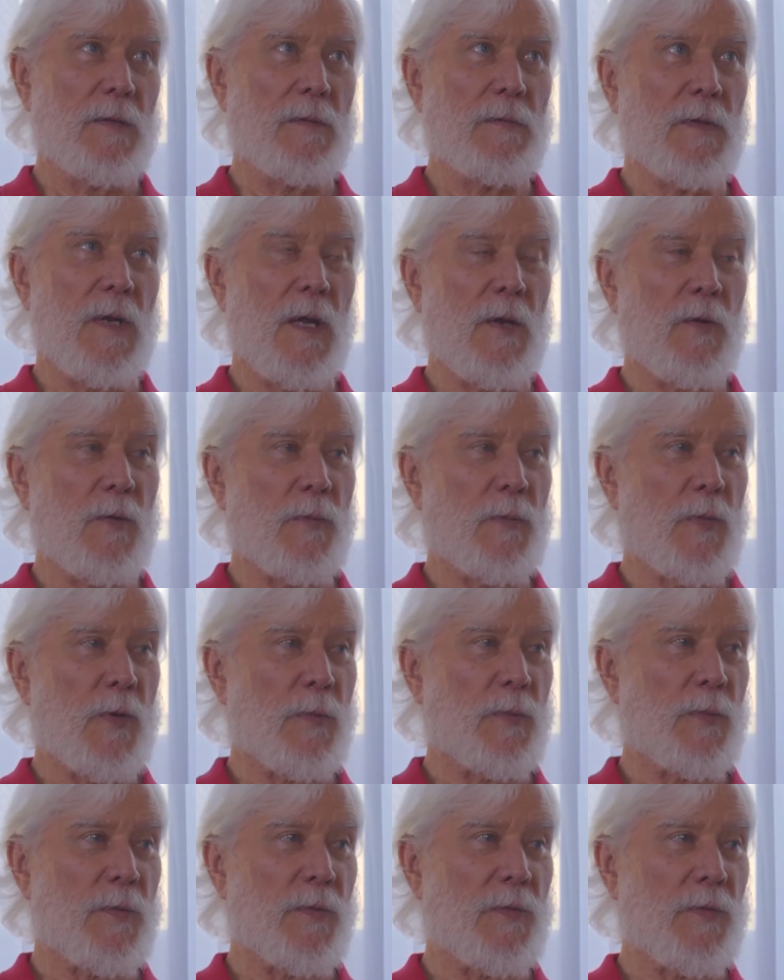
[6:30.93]
not on
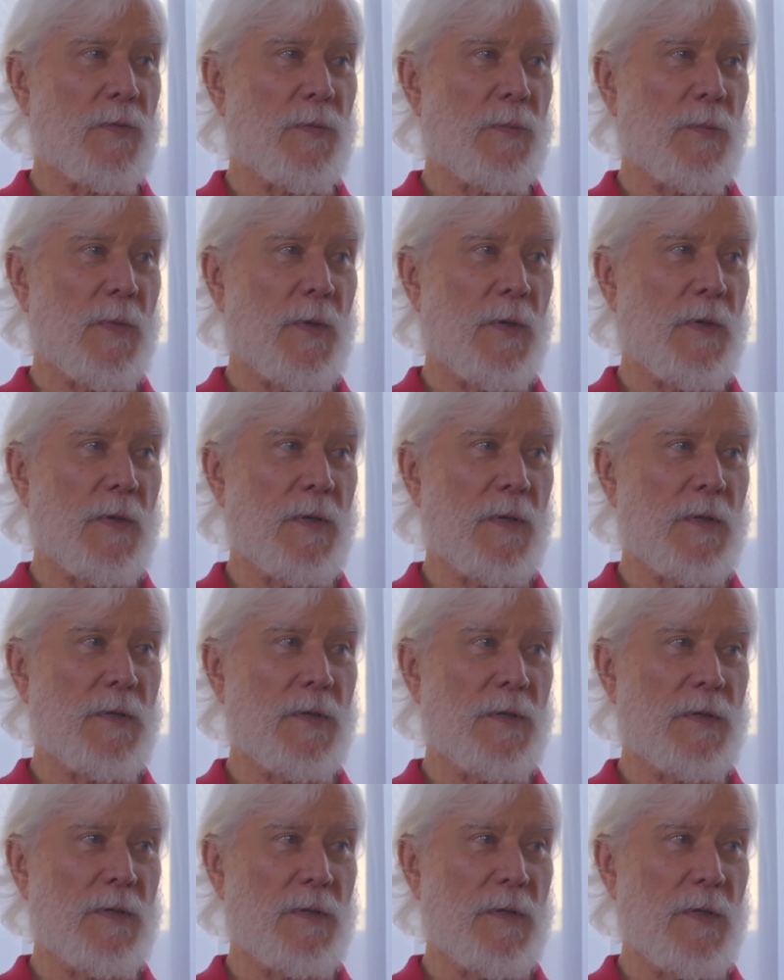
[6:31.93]
purpose, but it
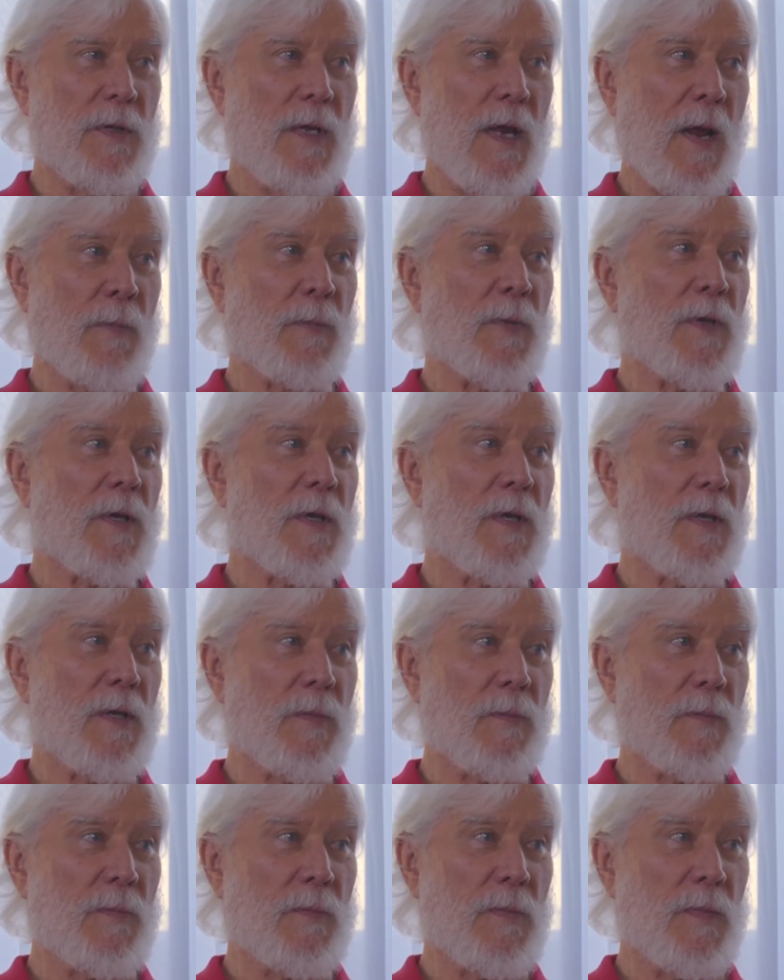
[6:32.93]
just happened to
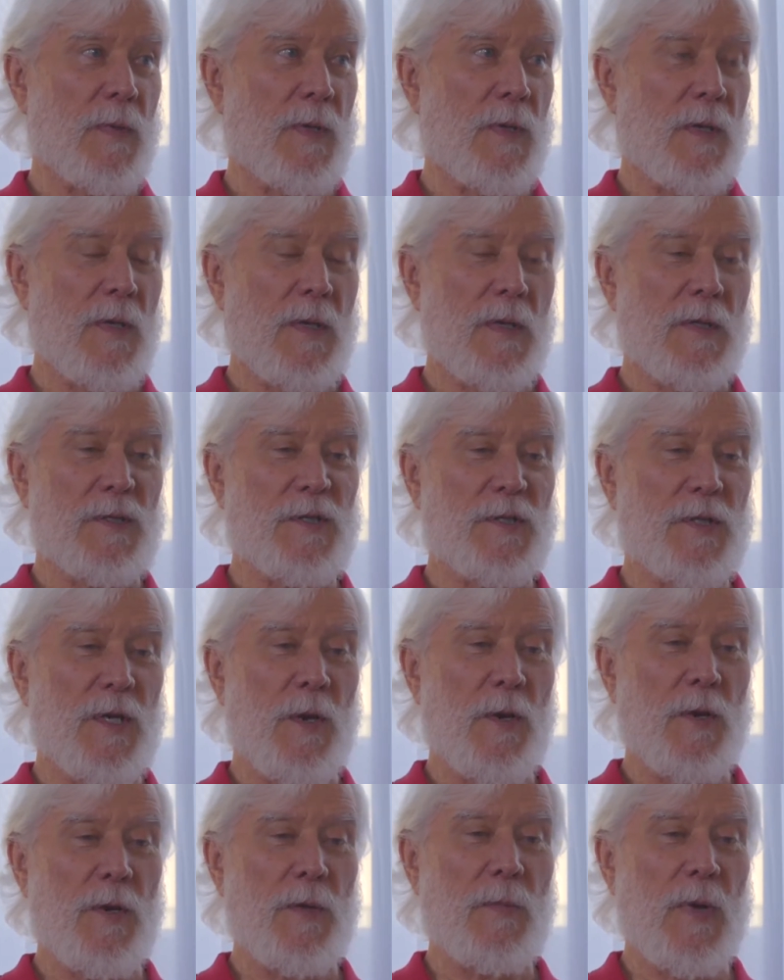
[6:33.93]
him.
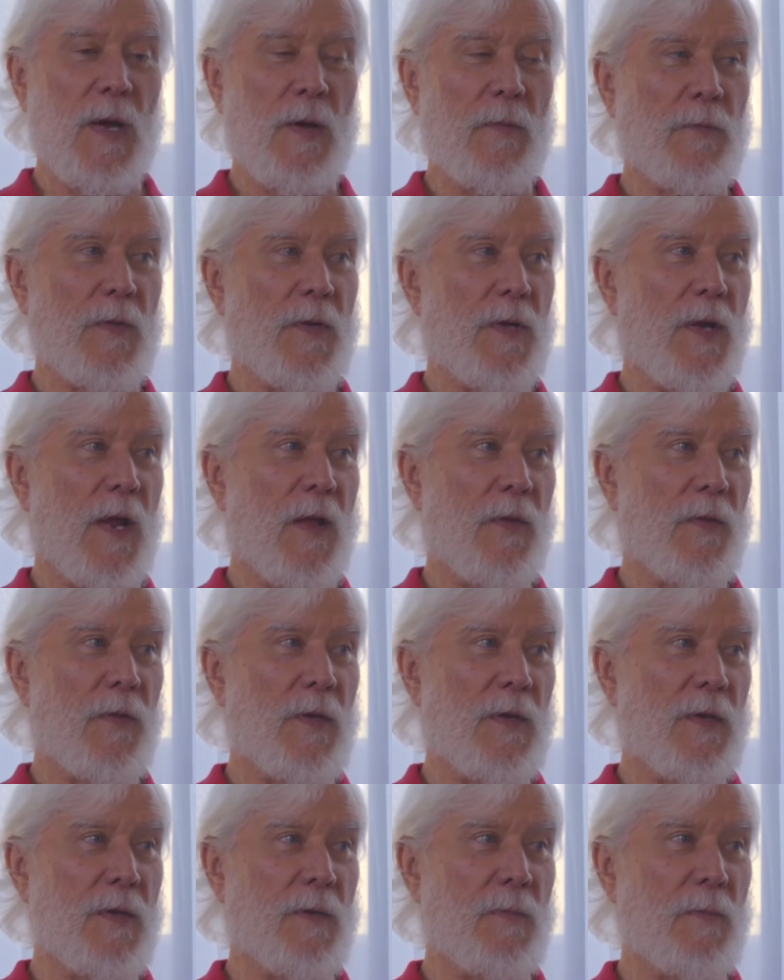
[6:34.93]
Scared him half to death.
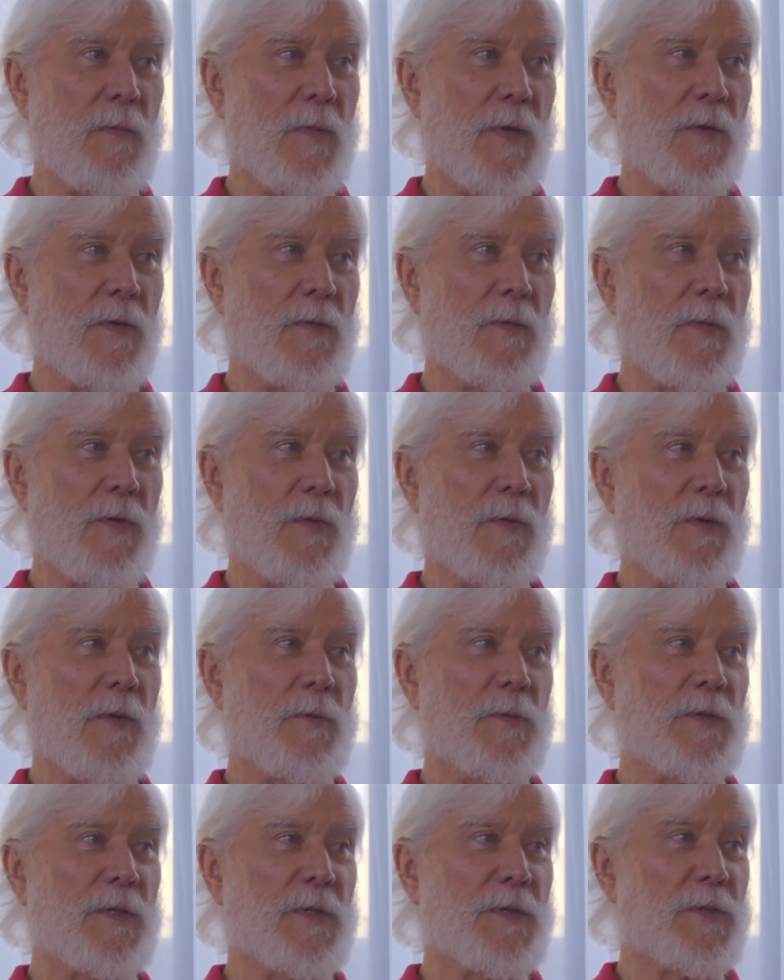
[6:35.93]
He wondered whether he
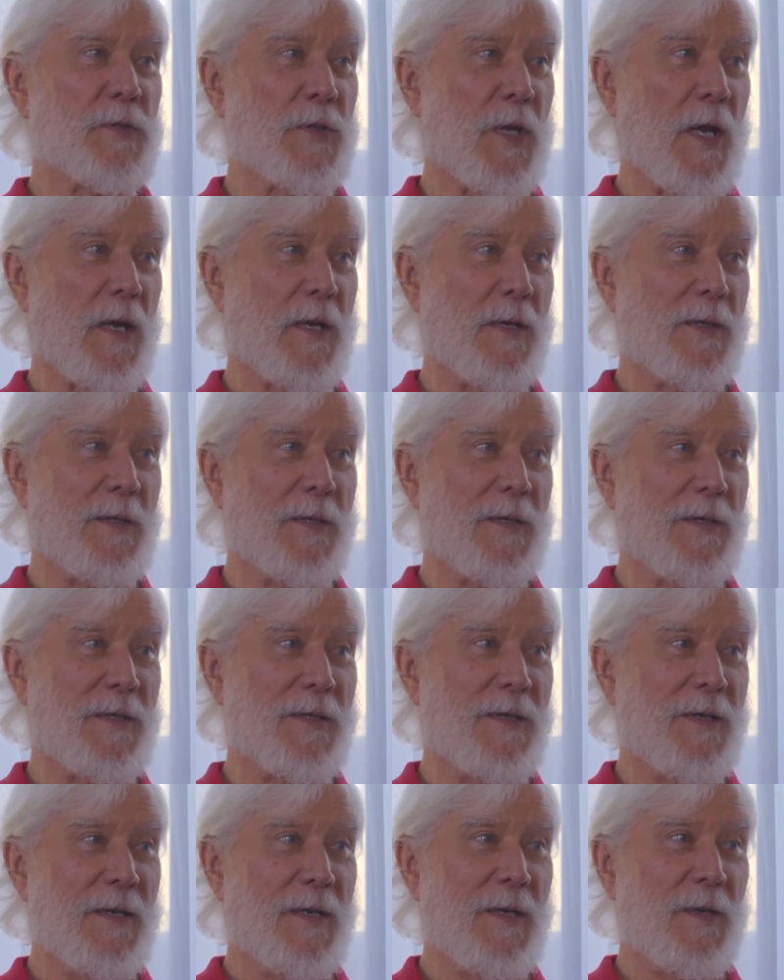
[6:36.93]
was insane.
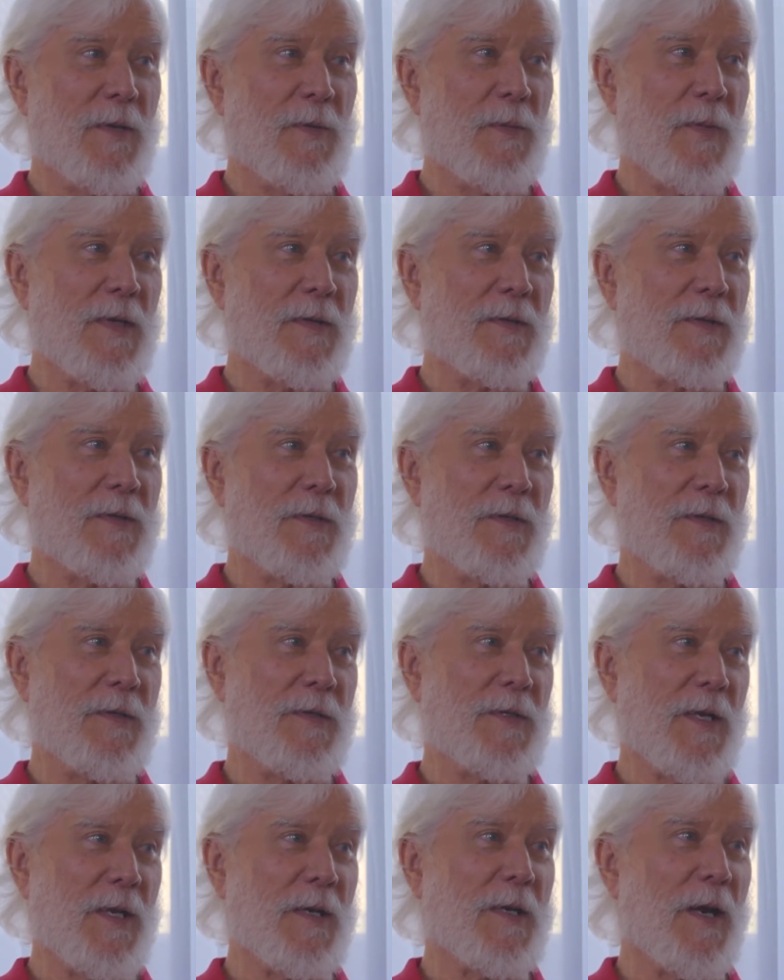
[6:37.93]
He went to
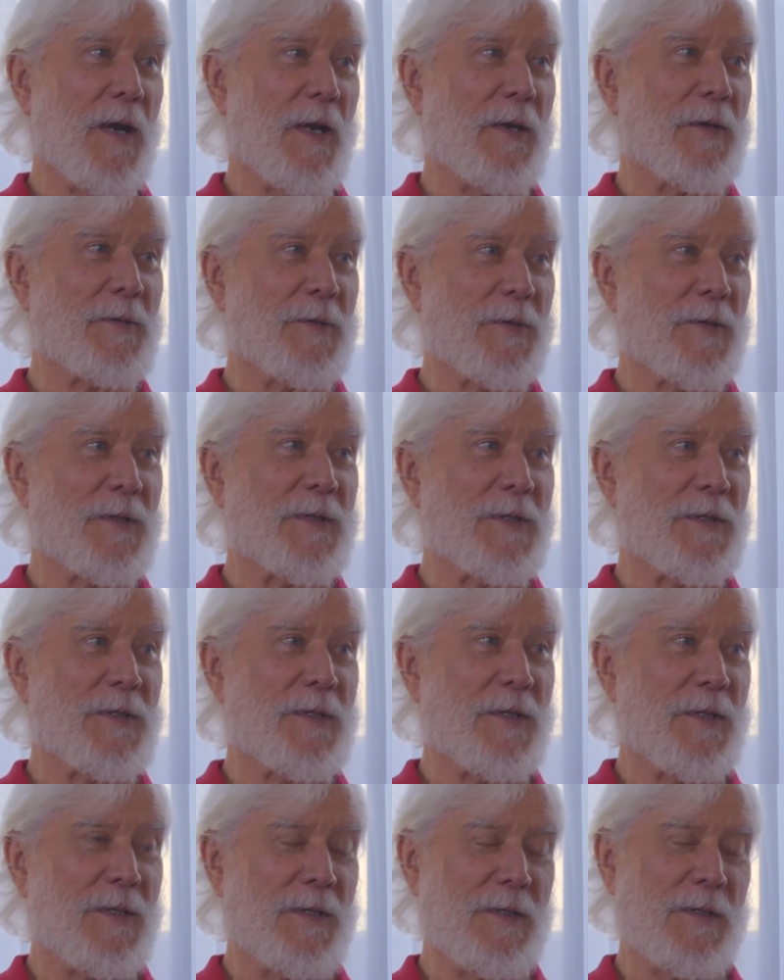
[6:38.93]
psychiatrist.